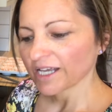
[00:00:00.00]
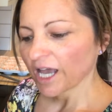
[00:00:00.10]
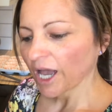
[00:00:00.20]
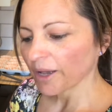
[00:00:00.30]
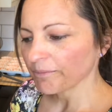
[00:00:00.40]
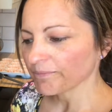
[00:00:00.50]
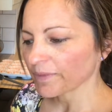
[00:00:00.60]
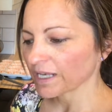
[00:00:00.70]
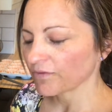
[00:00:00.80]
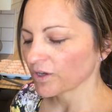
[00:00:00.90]

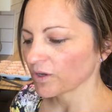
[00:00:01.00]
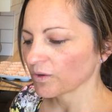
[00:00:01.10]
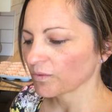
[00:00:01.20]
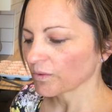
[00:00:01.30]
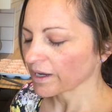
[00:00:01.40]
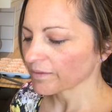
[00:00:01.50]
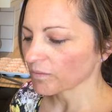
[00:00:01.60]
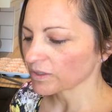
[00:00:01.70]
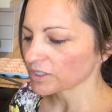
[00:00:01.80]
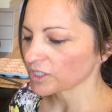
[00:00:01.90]
But if you
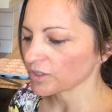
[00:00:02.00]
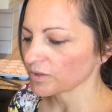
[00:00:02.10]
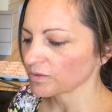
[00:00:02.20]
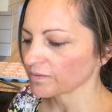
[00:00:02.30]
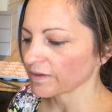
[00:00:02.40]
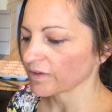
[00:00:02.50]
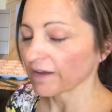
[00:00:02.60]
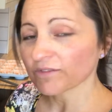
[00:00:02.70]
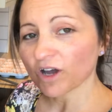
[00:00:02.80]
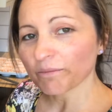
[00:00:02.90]

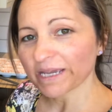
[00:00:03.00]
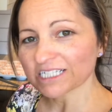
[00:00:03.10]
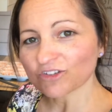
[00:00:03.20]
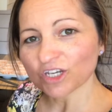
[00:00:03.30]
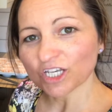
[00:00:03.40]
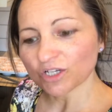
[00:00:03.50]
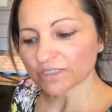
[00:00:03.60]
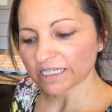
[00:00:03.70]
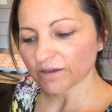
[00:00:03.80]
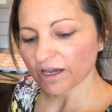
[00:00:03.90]
haven't got a mixer and you're going to use
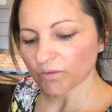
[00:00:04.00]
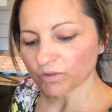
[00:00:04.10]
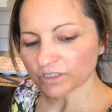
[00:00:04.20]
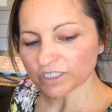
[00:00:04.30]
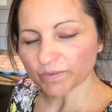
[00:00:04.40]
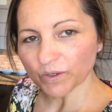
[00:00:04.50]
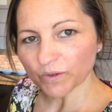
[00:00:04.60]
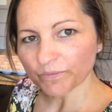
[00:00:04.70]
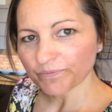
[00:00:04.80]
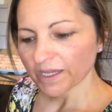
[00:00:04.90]
a wooden
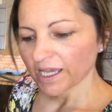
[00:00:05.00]
spoon,